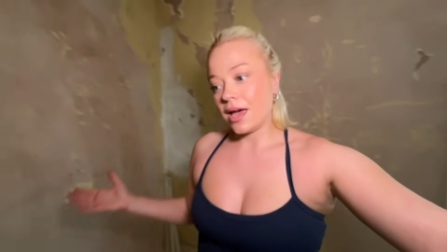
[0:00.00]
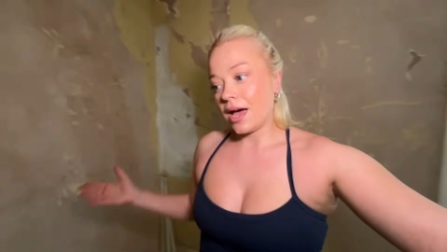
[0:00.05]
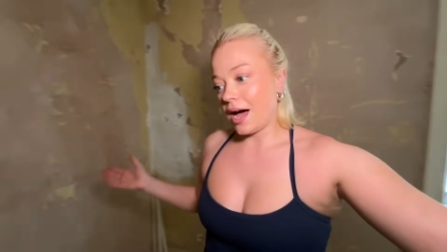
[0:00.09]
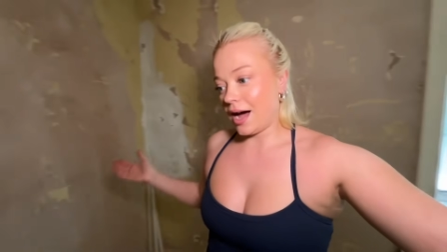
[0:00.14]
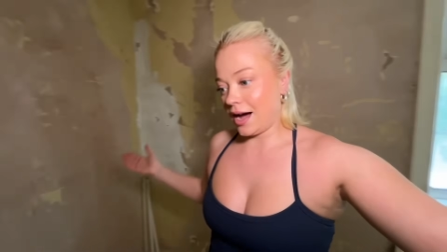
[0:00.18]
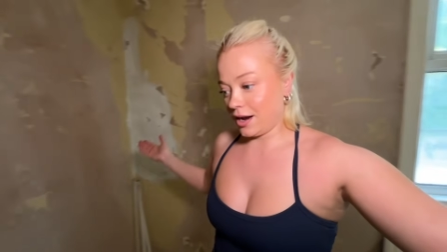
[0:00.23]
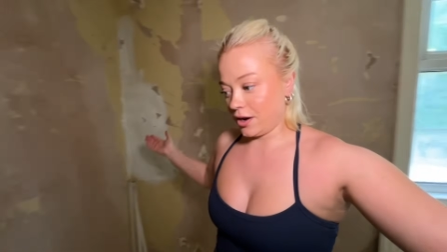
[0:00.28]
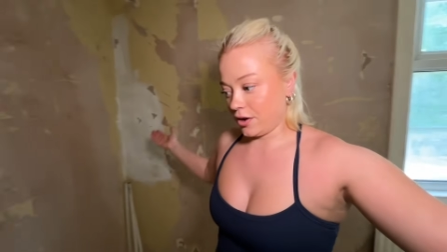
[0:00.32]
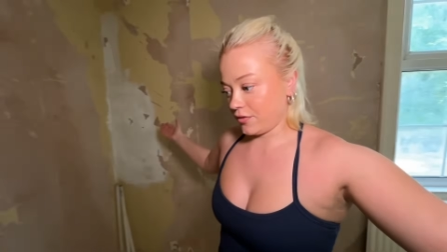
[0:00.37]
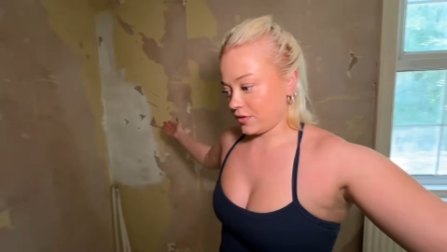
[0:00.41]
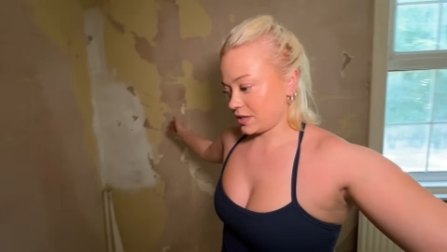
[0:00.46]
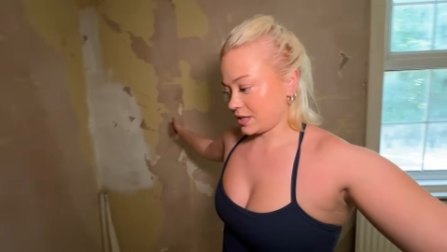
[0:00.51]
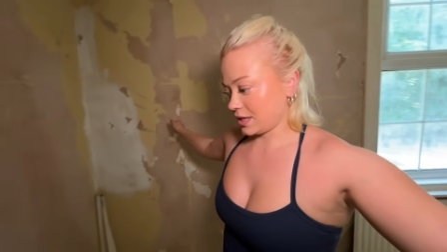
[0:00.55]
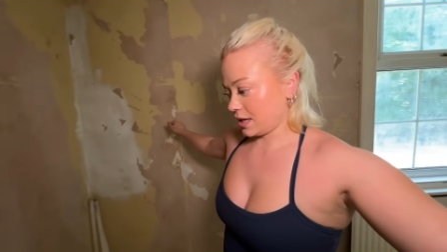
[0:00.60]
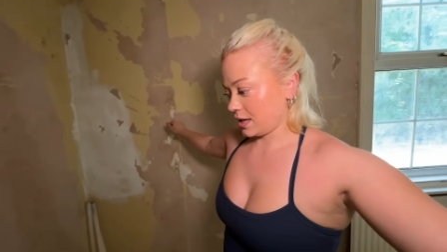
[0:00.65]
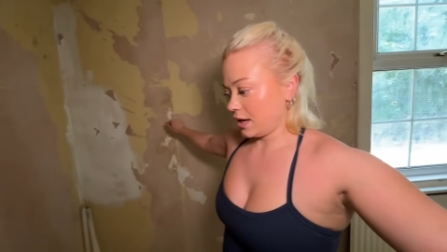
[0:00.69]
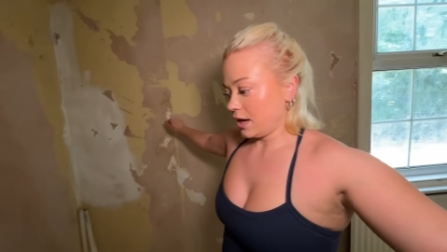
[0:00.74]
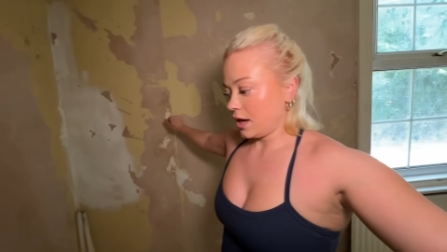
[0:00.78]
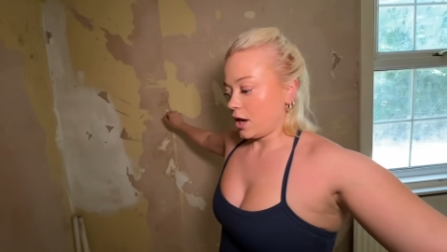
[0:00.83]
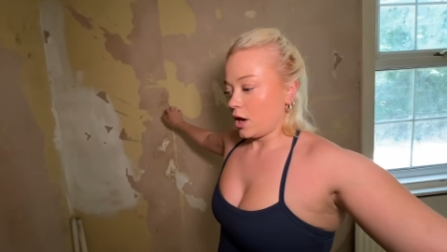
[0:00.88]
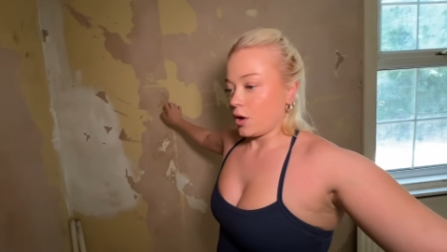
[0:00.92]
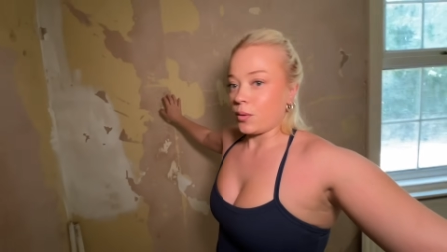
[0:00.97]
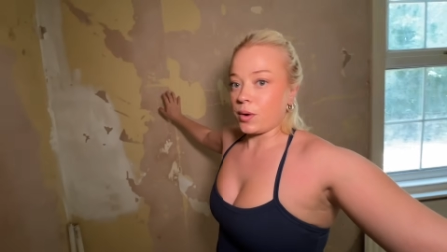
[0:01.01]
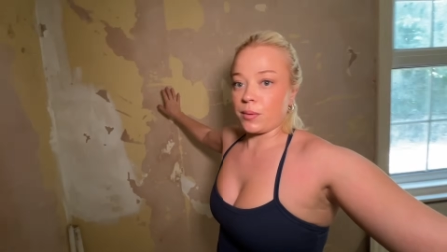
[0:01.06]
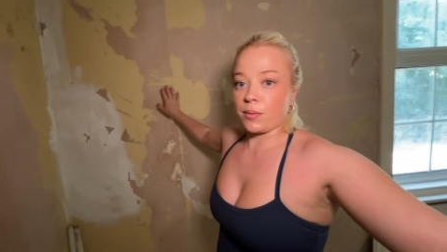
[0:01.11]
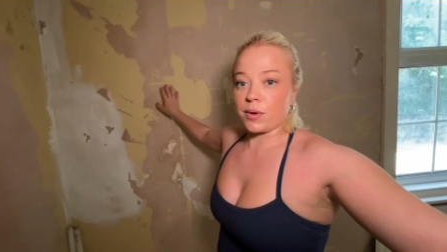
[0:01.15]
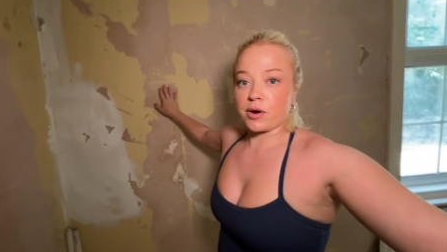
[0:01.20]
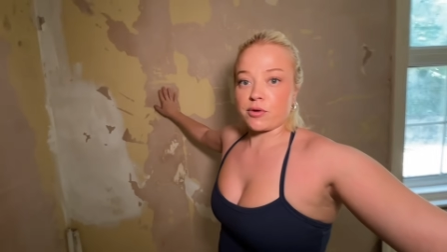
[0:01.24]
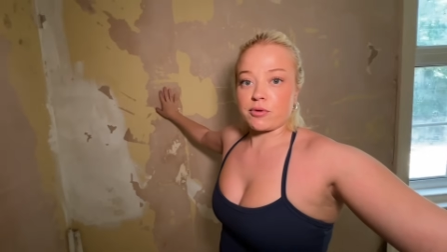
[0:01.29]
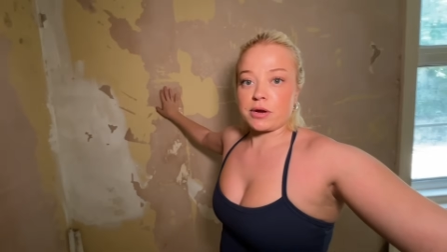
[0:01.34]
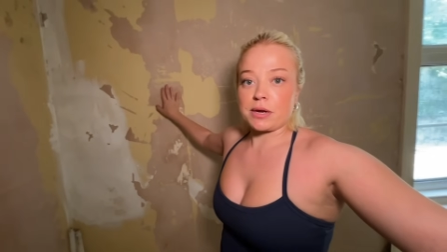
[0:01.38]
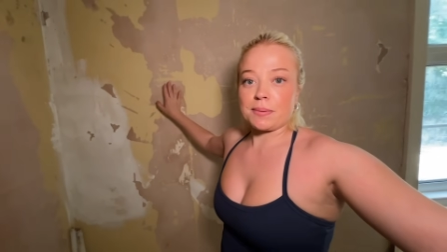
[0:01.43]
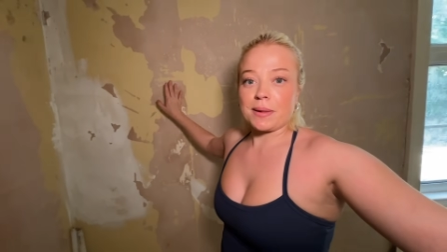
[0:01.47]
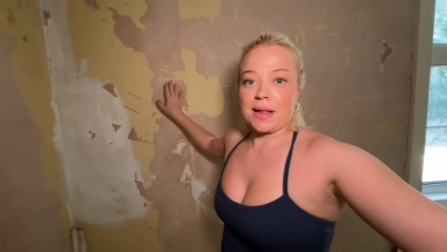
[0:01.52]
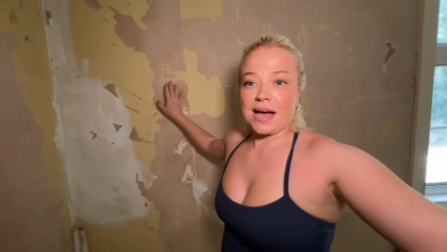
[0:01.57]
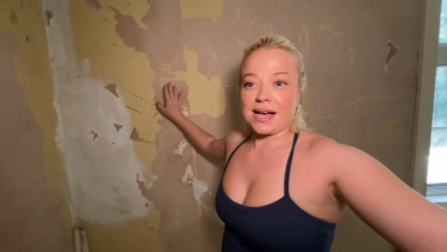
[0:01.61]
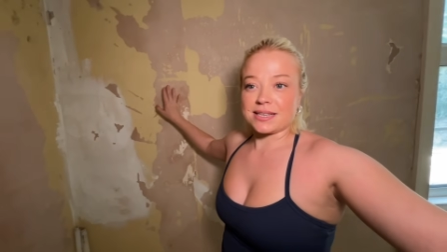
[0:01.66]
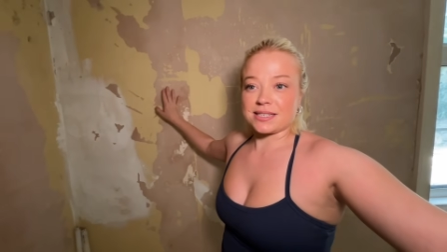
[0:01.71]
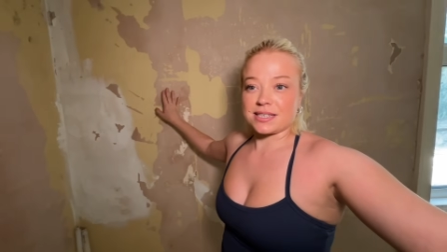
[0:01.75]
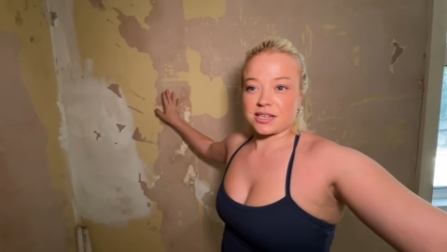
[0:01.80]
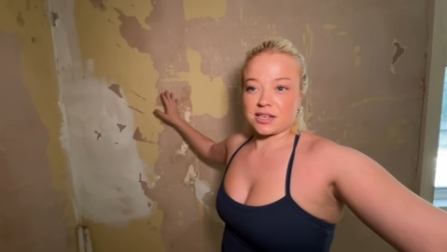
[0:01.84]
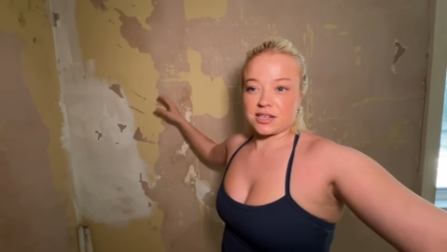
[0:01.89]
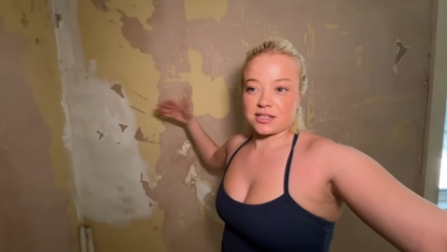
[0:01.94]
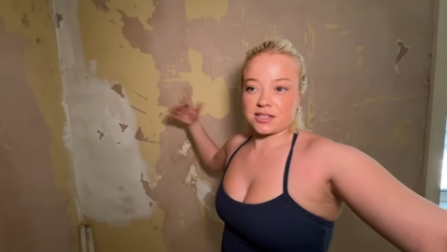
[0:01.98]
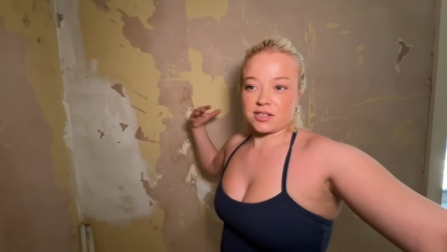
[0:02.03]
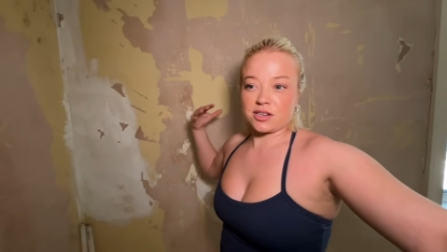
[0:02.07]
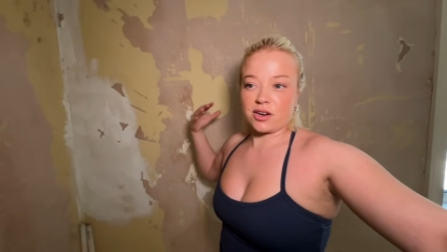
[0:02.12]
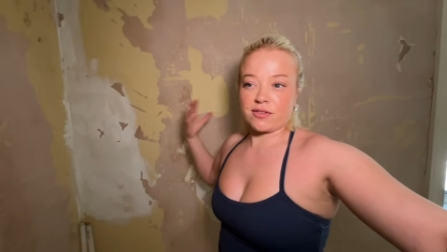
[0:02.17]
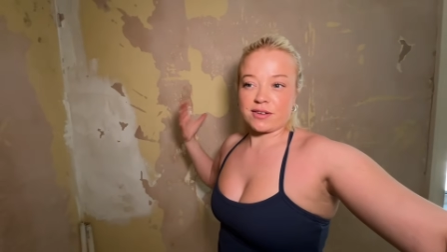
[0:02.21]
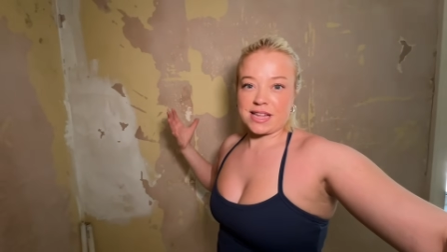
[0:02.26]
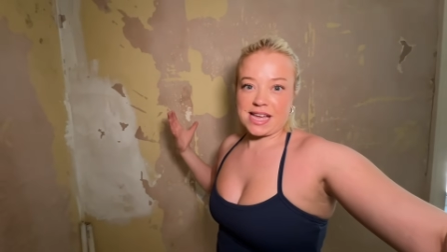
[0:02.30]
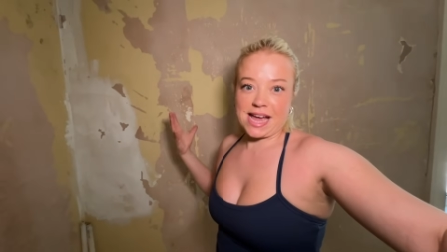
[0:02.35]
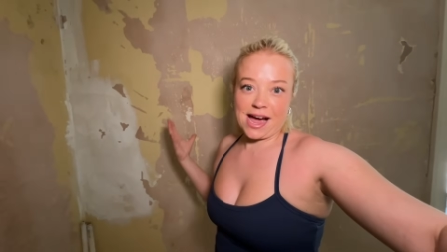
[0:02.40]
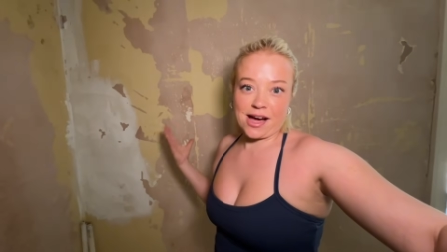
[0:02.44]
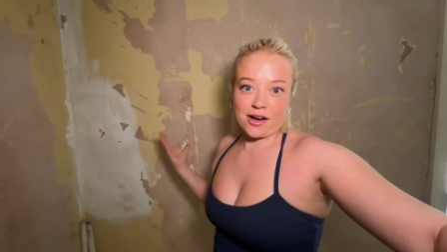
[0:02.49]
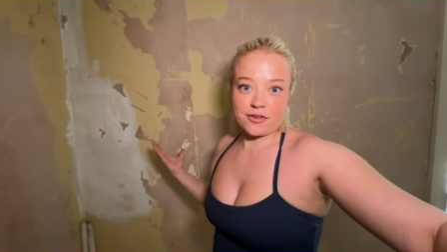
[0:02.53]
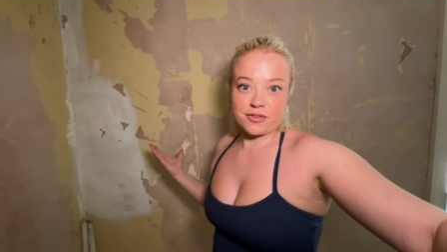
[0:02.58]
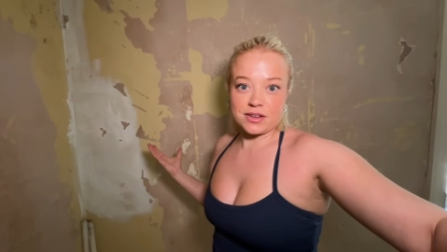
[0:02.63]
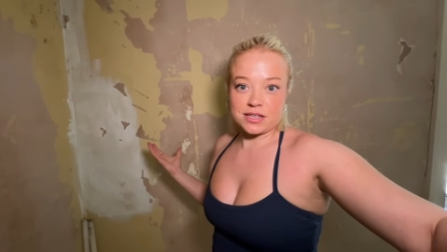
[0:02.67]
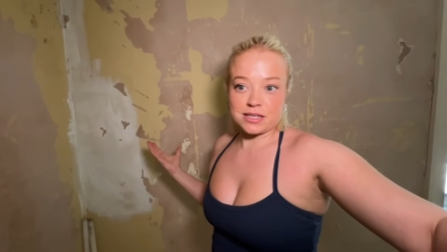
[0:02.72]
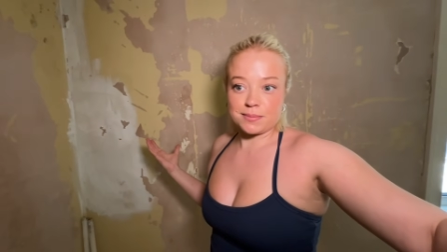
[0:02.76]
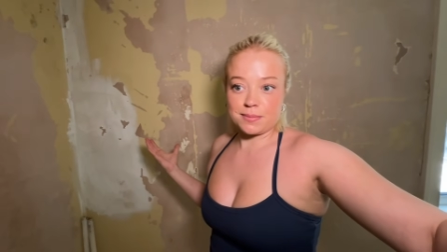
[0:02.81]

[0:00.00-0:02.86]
And obviously we want to replaster because it's not really healthy to